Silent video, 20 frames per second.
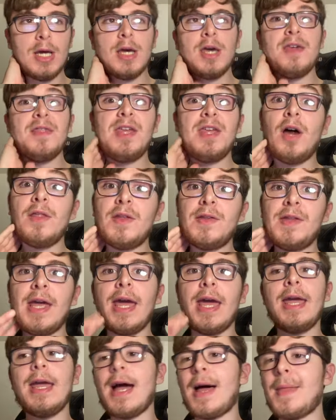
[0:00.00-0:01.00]
the other
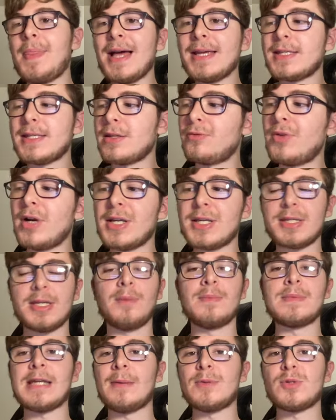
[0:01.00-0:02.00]
day, and that's the risk
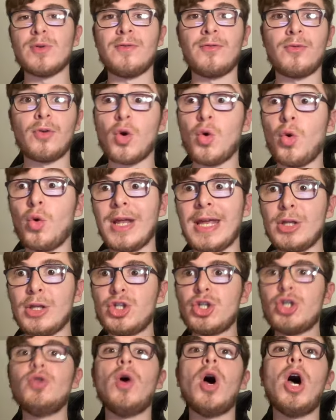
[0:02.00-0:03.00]
sometimes with recording
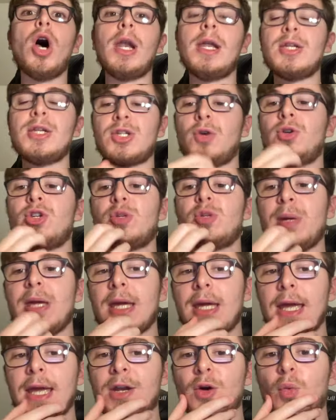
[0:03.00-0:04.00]
too early, so to
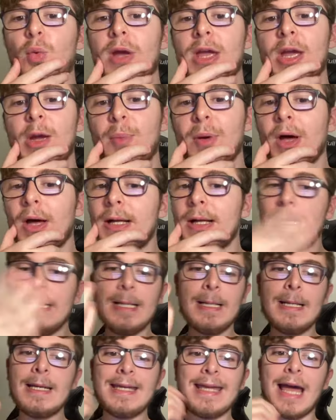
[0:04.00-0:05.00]
speak, in a week. But
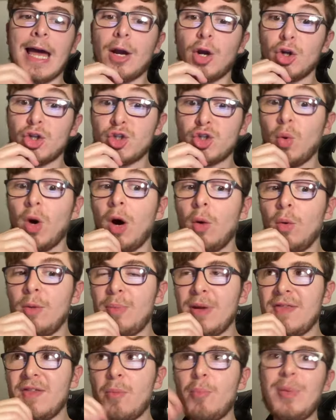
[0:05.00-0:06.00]
yeah, Courtois would
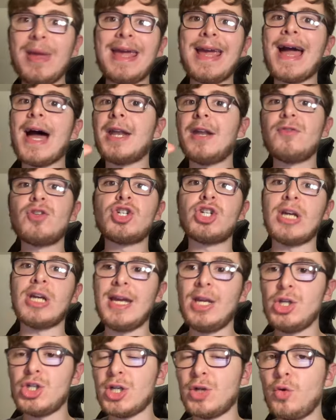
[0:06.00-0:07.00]
be the big kind of
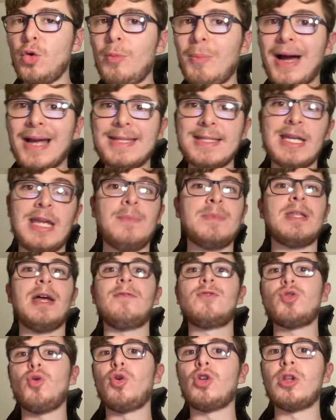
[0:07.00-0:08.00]
change in all my teams that
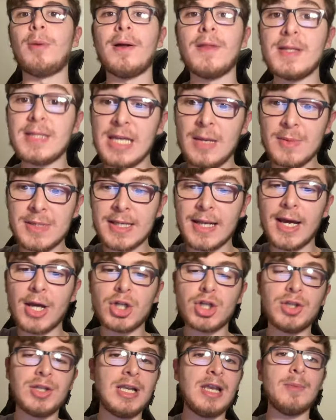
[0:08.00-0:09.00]
I've talked about. The team
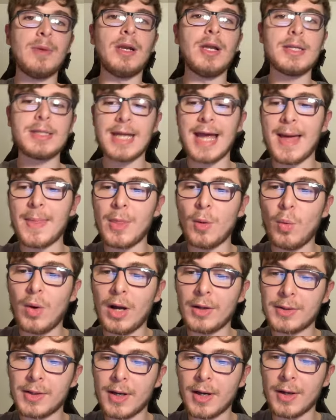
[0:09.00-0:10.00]
selection, the limitless, and the
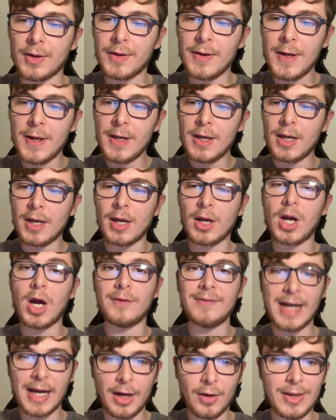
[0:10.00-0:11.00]
wild card.
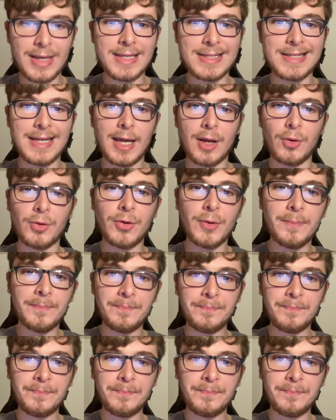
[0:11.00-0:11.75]
Carvajal is nailed.